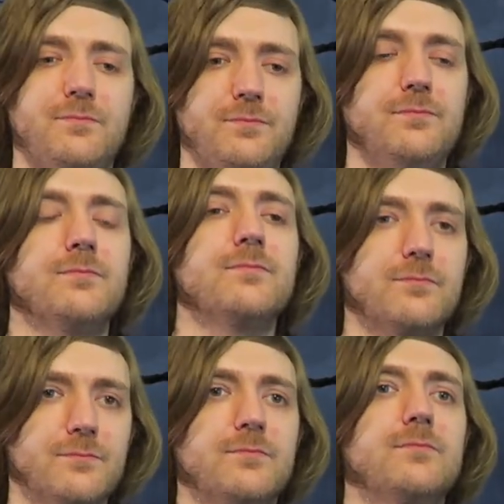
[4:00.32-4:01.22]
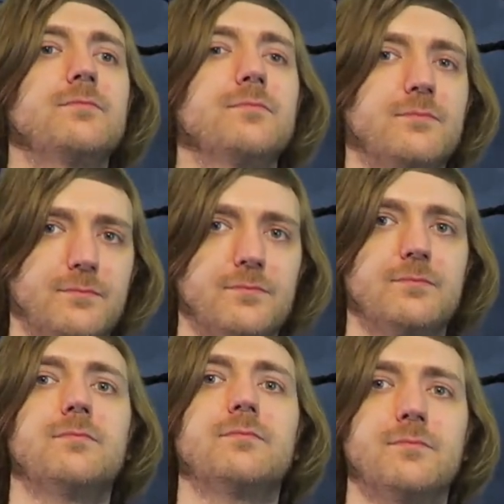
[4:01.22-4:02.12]

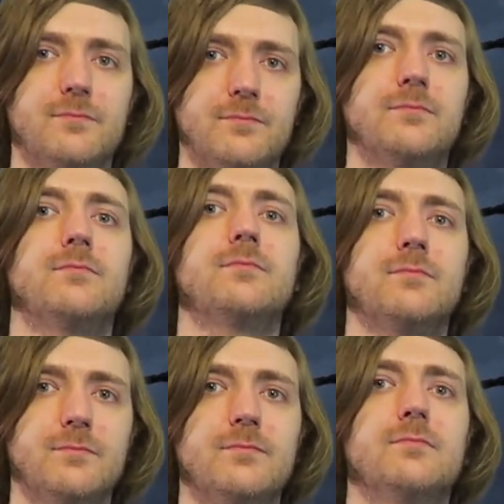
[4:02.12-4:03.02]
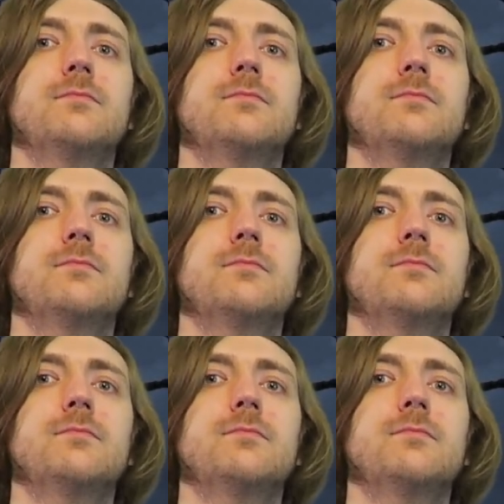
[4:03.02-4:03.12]
No words are spoken by the person on screen.